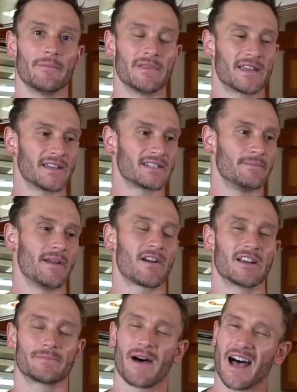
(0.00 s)
that because of the
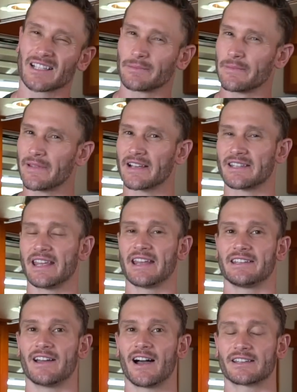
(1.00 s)
berries, possibly because of the
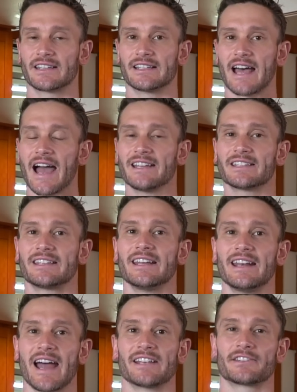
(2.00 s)
antioxidants, I just get
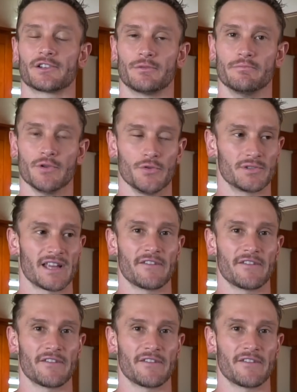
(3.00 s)
a nice little boost.